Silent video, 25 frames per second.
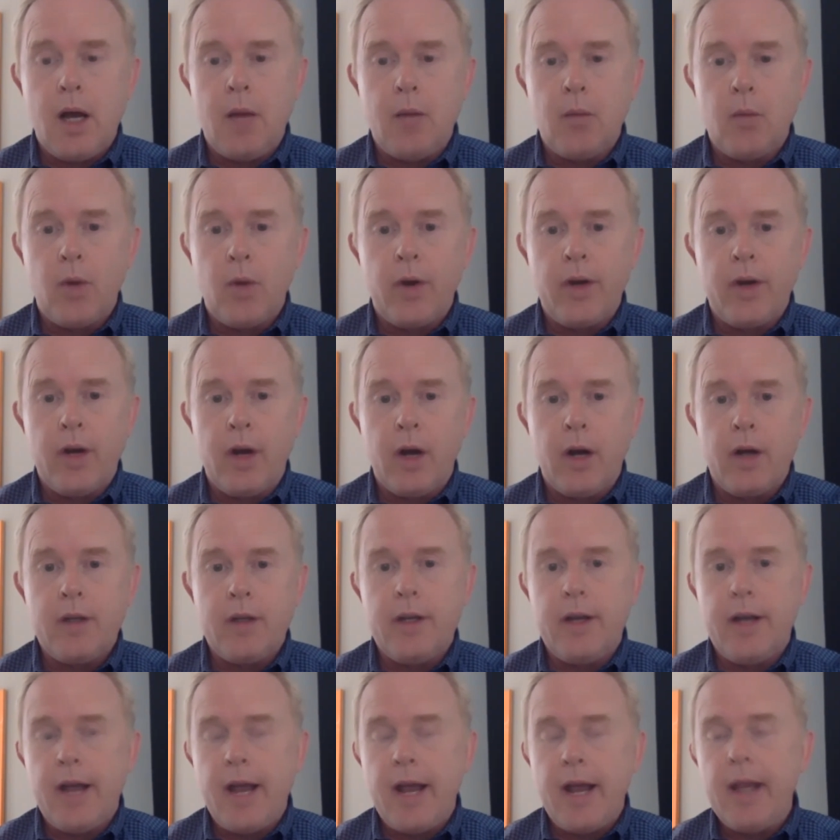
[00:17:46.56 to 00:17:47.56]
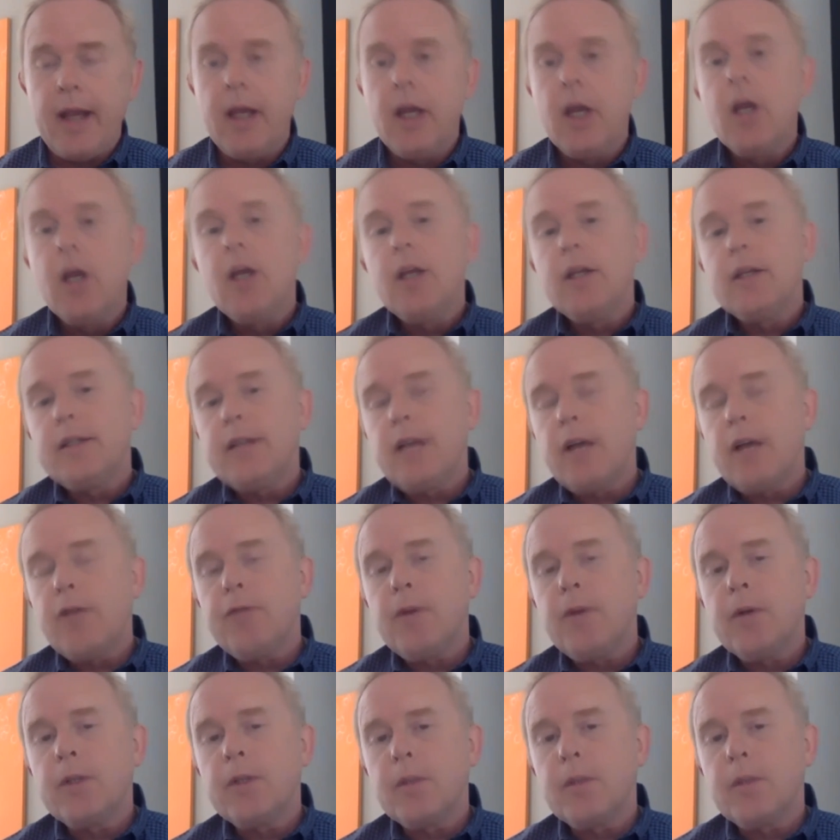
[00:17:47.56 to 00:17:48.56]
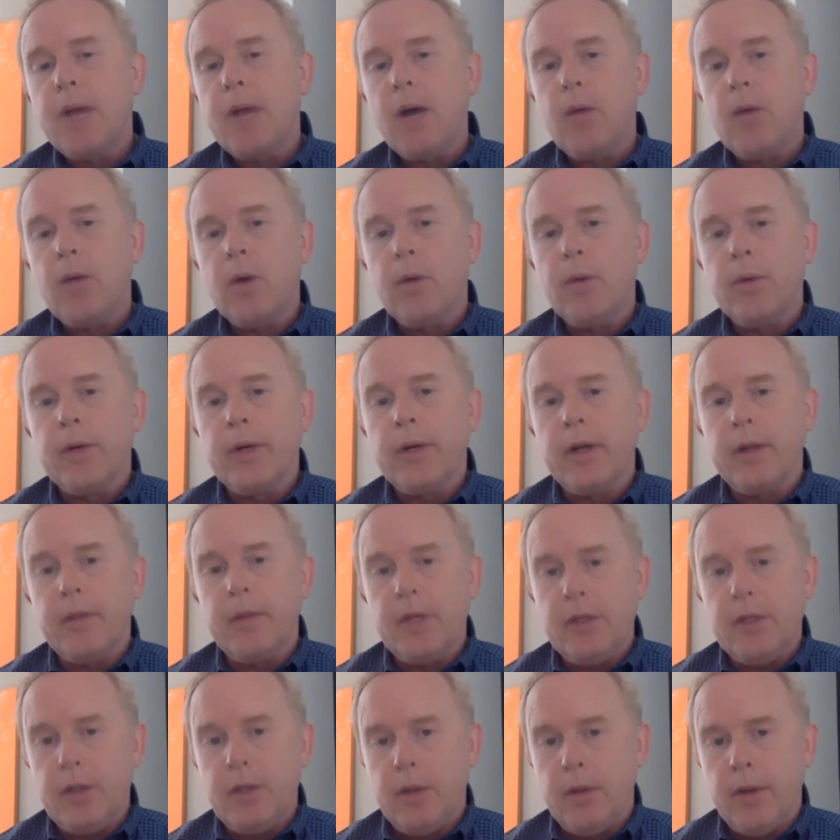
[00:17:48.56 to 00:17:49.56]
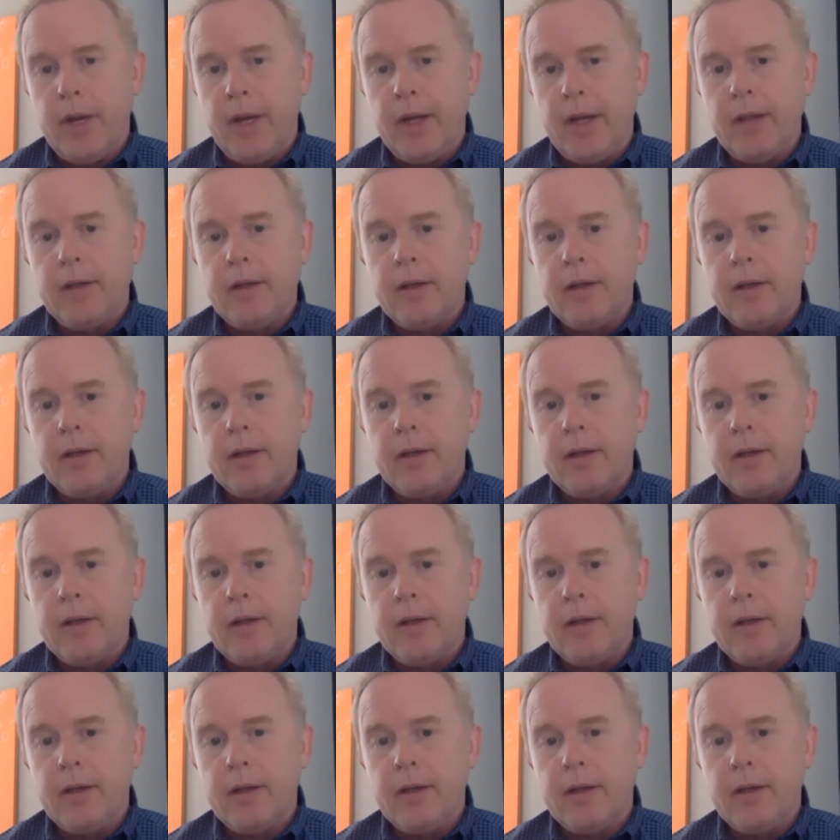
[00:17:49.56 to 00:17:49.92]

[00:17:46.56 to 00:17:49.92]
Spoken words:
where you are today. Tell folks about what we're going to be doing.